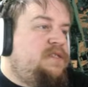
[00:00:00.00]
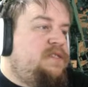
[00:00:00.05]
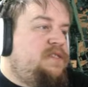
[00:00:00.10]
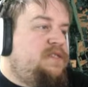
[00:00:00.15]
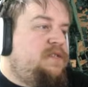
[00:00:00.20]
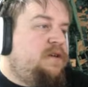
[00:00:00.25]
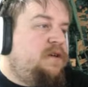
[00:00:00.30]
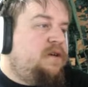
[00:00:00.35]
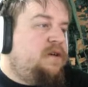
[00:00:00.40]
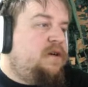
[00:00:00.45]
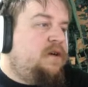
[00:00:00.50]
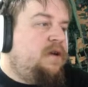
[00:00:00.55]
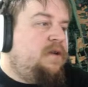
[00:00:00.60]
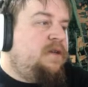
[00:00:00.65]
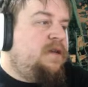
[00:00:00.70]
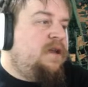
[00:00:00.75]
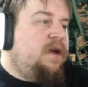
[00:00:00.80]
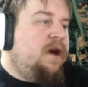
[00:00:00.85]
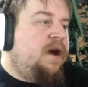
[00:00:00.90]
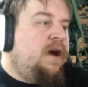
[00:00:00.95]

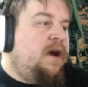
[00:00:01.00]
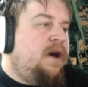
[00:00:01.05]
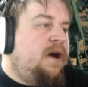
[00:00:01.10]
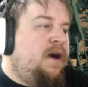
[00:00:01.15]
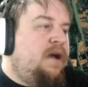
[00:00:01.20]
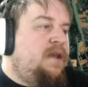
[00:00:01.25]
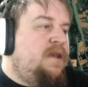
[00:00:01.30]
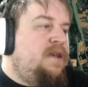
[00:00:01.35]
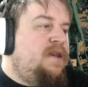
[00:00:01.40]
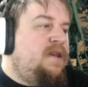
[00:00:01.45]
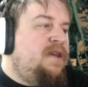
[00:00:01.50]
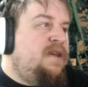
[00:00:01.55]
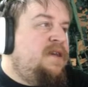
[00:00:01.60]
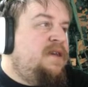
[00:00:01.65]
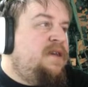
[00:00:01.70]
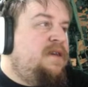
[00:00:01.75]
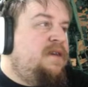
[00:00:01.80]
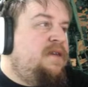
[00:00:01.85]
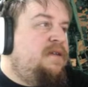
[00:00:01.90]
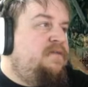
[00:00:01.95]
Scarred. Uh,
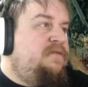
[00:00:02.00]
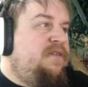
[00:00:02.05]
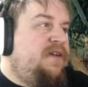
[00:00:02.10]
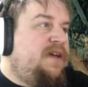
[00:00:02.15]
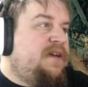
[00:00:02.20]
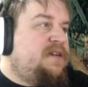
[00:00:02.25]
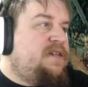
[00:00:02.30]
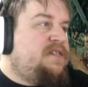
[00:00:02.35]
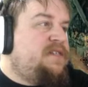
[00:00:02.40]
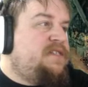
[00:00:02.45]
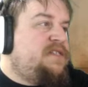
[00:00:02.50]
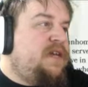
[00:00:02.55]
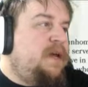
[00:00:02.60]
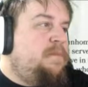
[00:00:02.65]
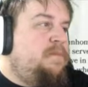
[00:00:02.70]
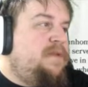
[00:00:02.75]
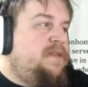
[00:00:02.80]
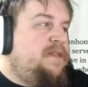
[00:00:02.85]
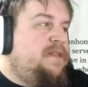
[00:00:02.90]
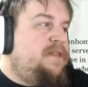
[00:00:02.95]
Nivix, I
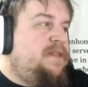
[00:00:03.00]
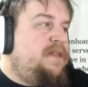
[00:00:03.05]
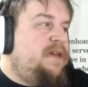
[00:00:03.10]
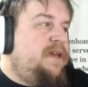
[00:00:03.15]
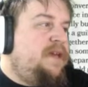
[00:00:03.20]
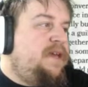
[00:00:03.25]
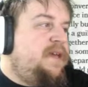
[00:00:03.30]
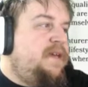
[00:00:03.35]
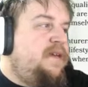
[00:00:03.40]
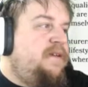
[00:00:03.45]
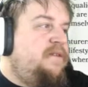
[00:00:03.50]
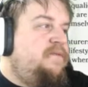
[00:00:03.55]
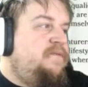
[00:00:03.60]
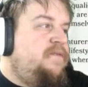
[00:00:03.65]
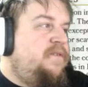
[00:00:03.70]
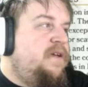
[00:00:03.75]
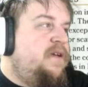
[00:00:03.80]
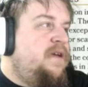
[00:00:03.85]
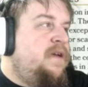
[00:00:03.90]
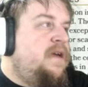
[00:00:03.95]

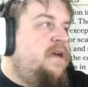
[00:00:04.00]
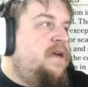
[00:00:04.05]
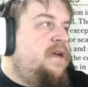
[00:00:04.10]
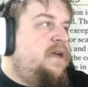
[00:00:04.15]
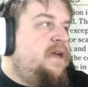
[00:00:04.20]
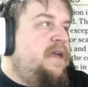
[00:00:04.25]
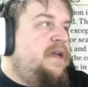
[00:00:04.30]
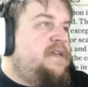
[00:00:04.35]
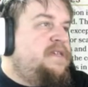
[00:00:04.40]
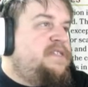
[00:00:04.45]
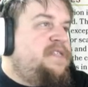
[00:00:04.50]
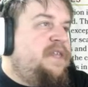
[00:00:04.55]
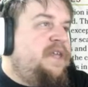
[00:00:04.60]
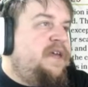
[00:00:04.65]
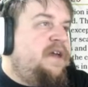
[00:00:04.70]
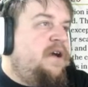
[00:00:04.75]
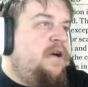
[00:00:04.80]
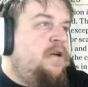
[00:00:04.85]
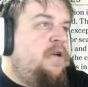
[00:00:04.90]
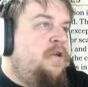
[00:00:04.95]
believe, is the
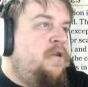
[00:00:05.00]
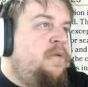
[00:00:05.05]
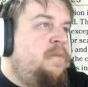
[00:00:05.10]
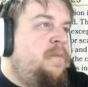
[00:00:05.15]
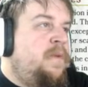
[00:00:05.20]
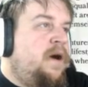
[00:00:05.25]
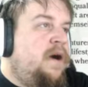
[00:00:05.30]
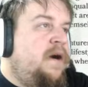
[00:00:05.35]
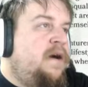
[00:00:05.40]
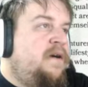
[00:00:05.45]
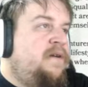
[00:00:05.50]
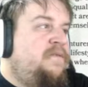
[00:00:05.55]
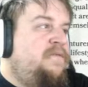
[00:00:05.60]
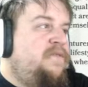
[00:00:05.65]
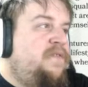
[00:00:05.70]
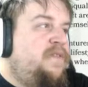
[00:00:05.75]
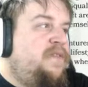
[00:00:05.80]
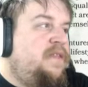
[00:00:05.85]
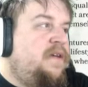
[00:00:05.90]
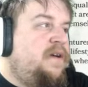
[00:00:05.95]
home
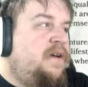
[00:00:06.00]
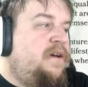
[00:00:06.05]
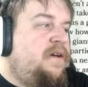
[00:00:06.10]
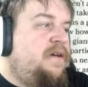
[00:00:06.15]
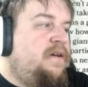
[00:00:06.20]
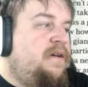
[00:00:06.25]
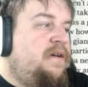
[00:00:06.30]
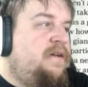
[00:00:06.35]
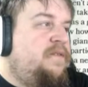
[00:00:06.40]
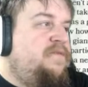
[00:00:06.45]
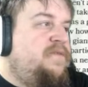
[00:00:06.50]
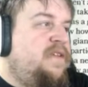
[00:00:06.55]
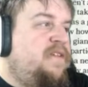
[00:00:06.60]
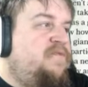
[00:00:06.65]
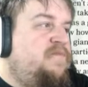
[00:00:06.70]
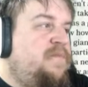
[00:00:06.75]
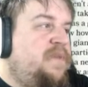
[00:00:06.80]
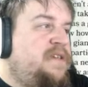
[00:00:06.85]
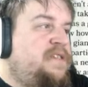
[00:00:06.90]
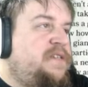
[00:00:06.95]
of uh, of
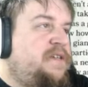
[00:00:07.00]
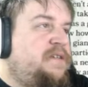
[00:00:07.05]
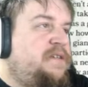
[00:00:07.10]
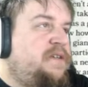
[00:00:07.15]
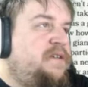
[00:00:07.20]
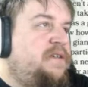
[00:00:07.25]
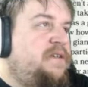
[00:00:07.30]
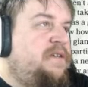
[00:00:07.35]
Niv-Mizzet.